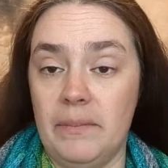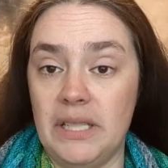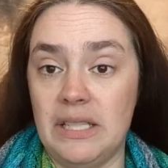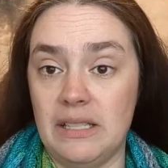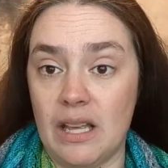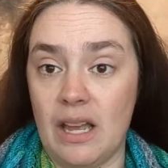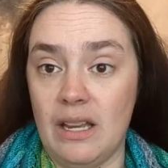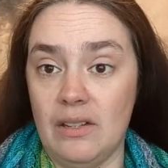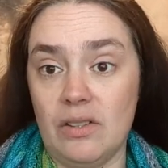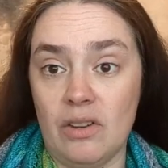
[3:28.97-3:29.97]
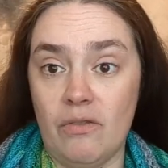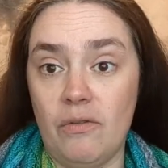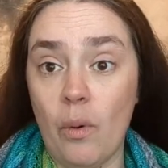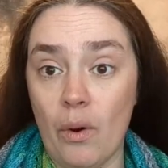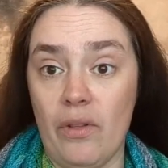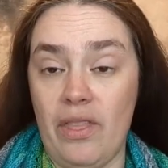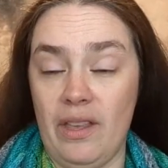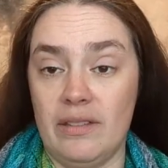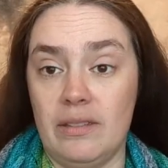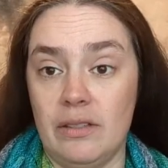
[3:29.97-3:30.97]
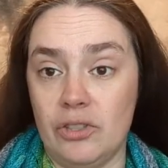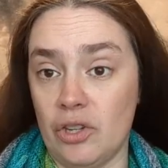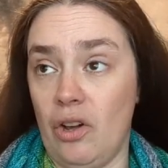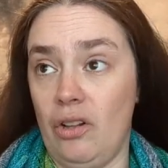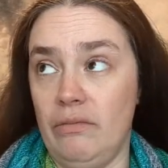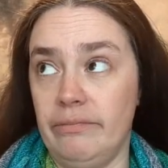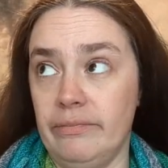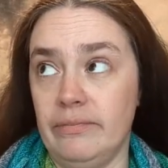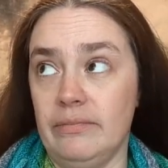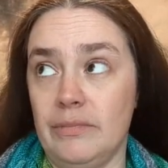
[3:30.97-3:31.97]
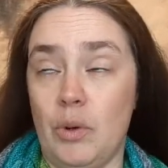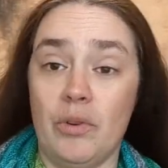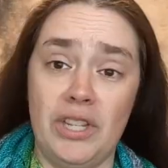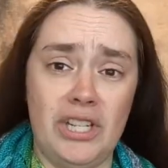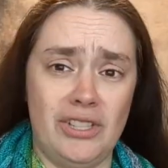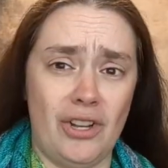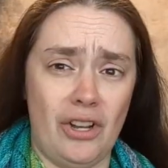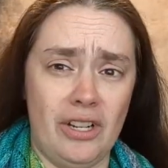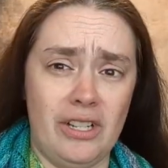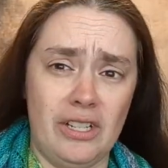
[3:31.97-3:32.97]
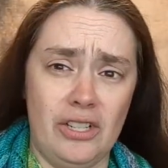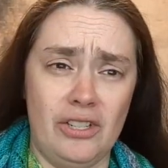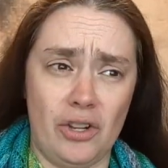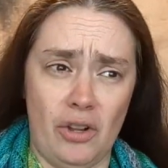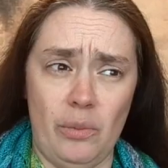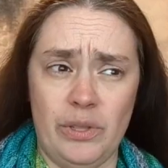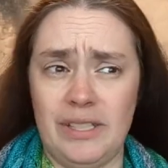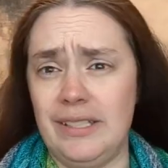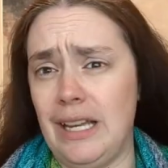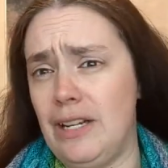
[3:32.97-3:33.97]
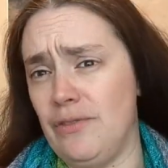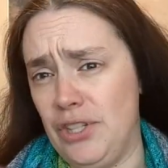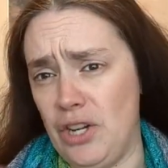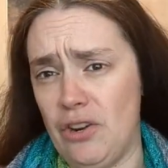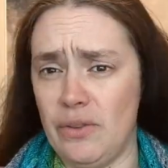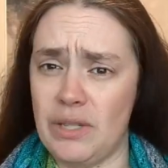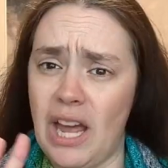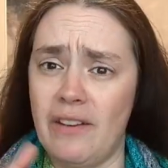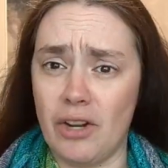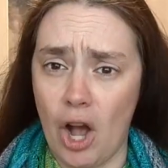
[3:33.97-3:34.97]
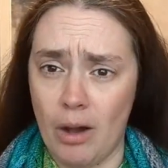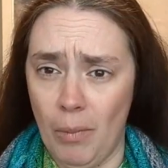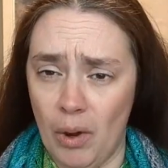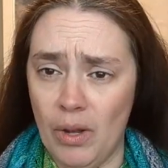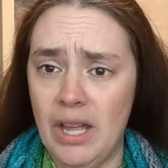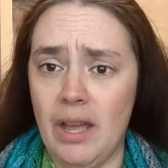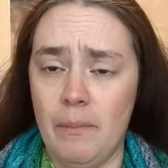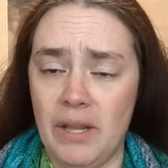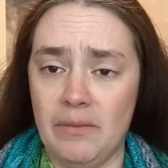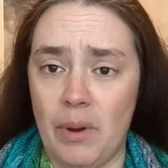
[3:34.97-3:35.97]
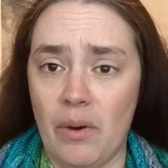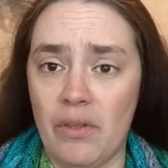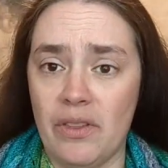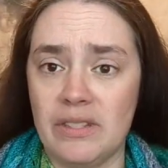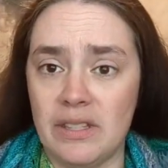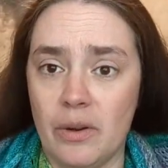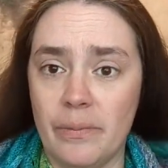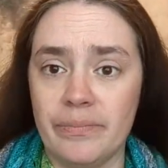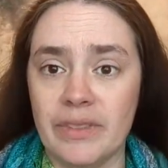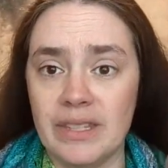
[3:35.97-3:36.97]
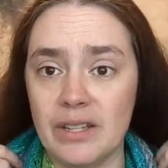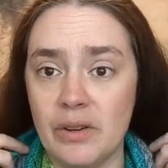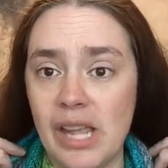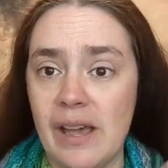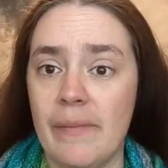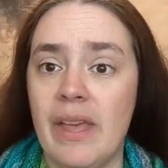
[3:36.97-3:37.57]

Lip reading: designed for this shawl, or the shawl was designed for the yarn. It was kind of a combo, bit of both. So yeah,